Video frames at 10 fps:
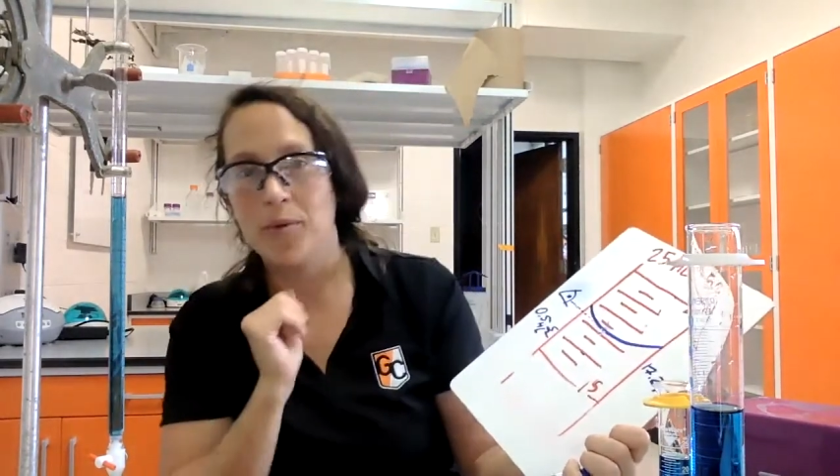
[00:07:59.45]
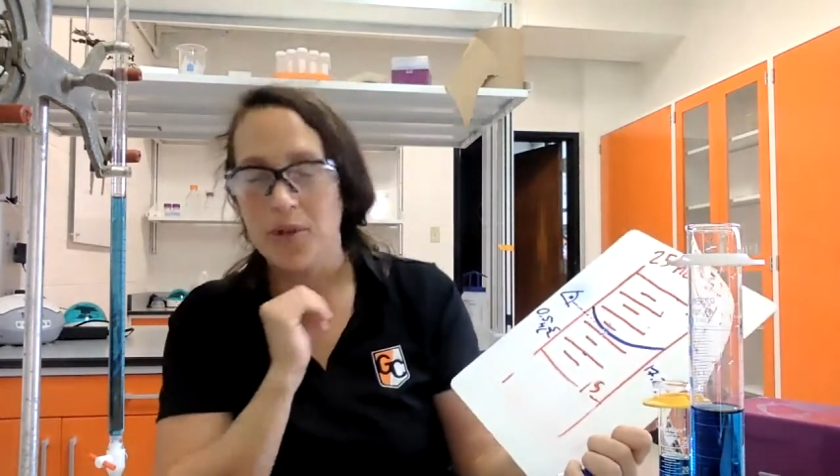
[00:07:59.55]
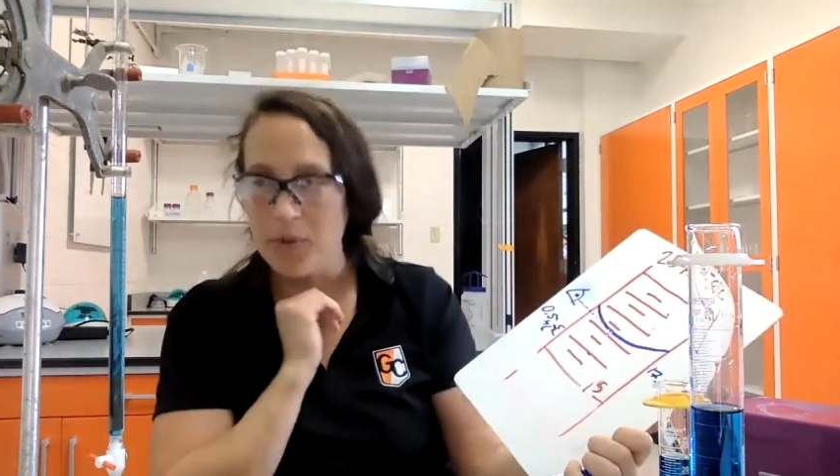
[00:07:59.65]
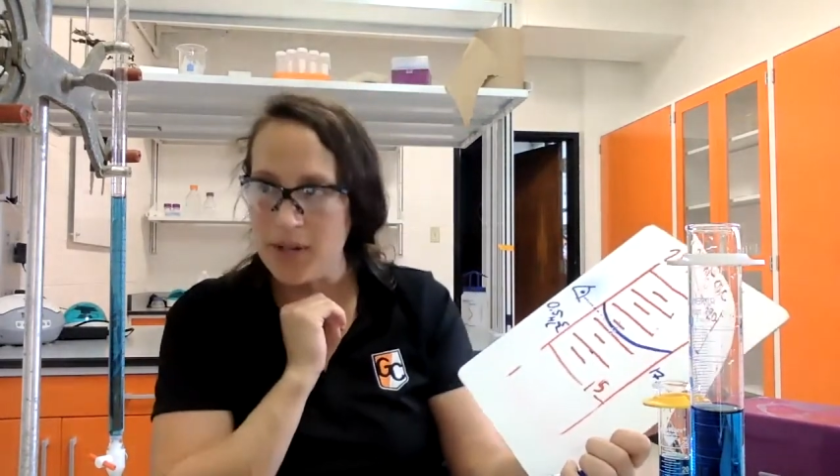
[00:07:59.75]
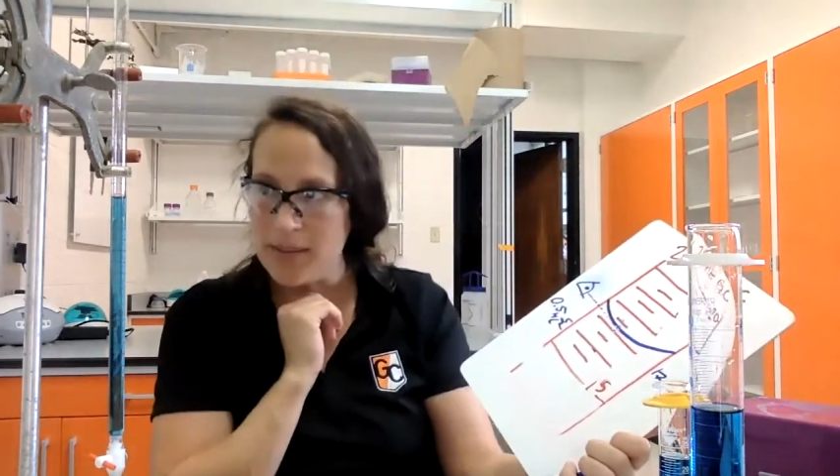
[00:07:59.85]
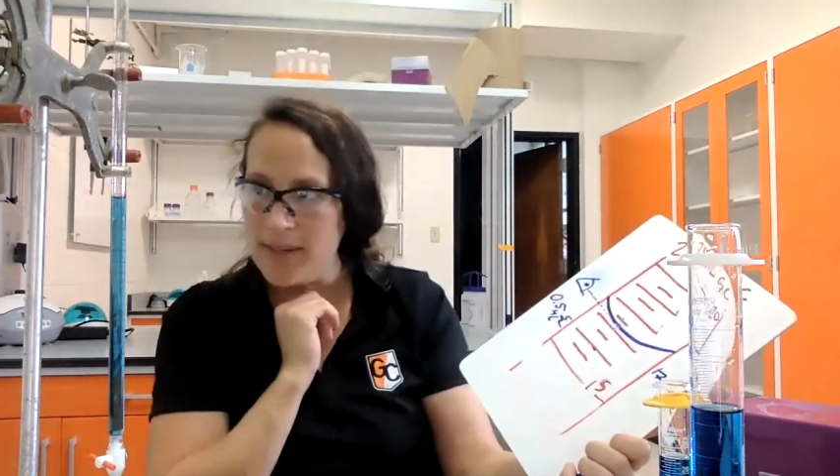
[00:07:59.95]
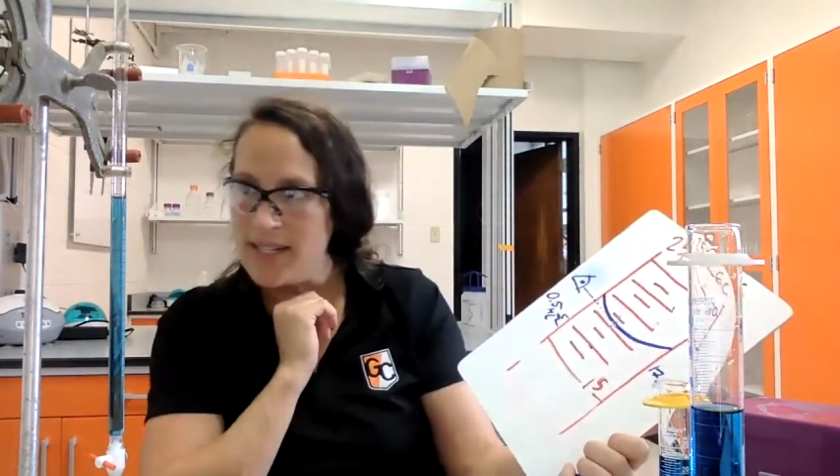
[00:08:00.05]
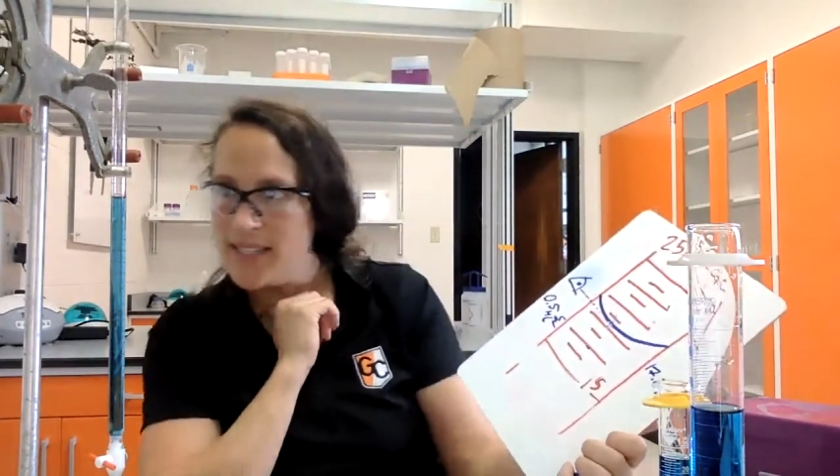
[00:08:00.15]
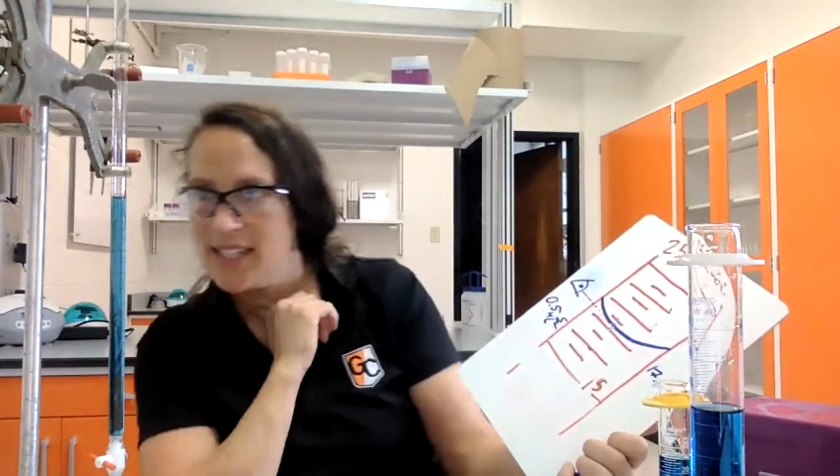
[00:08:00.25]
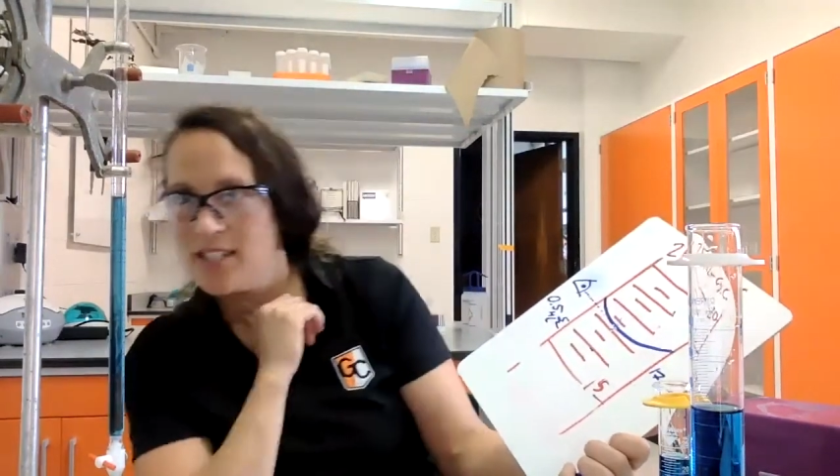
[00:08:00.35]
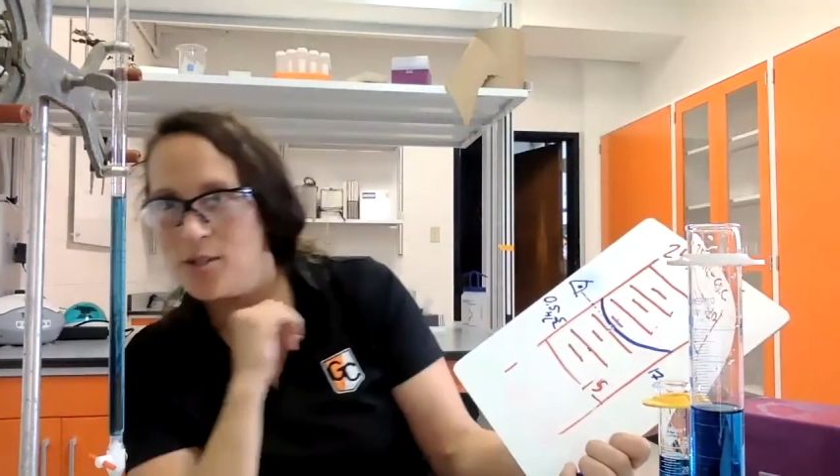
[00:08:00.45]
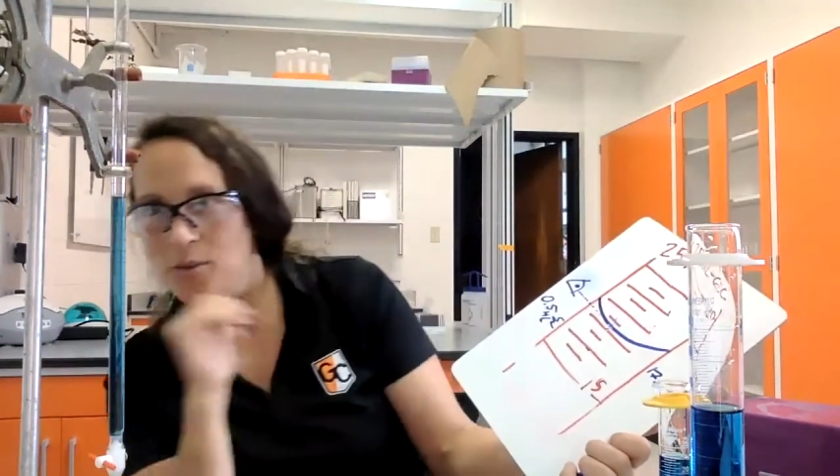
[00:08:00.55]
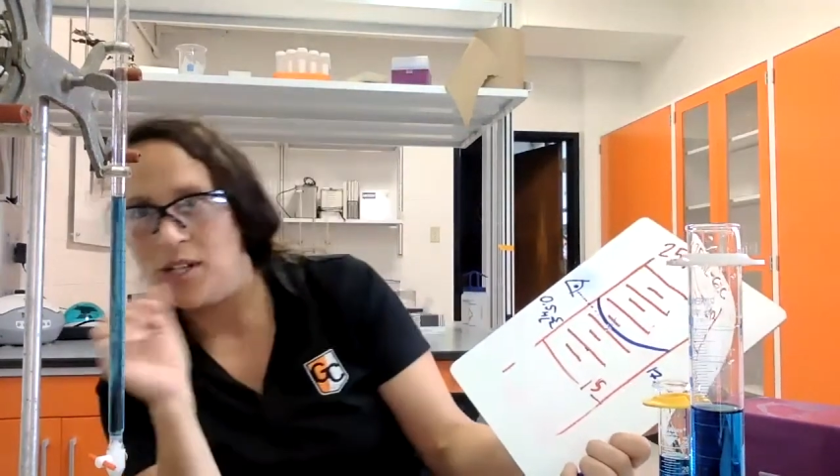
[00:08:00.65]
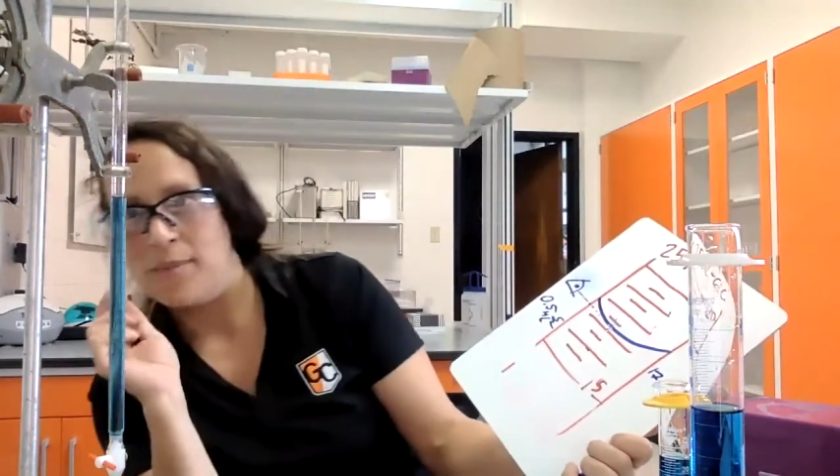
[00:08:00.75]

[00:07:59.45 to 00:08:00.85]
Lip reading: when you read a meniscus, you want to